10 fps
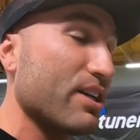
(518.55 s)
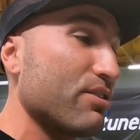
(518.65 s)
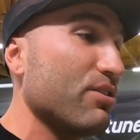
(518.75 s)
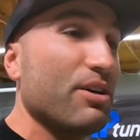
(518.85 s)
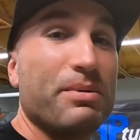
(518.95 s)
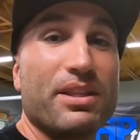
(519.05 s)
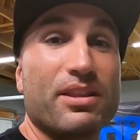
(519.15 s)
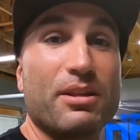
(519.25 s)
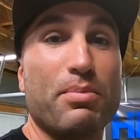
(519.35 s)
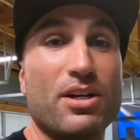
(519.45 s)
I don't know. I
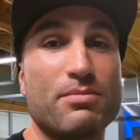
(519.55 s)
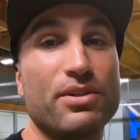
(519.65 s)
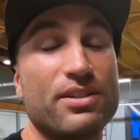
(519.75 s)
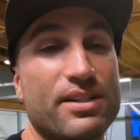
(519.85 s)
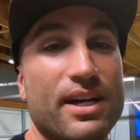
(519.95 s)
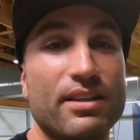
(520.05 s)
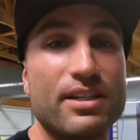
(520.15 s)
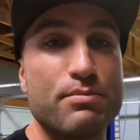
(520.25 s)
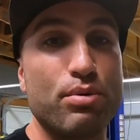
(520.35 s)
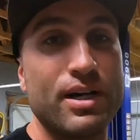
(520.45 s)
mean, the possibilities are
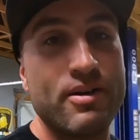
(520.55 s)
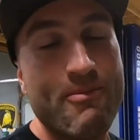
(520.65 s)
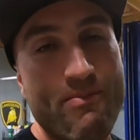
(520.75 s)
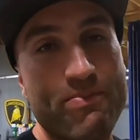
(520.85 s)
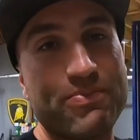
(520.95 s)
endless, but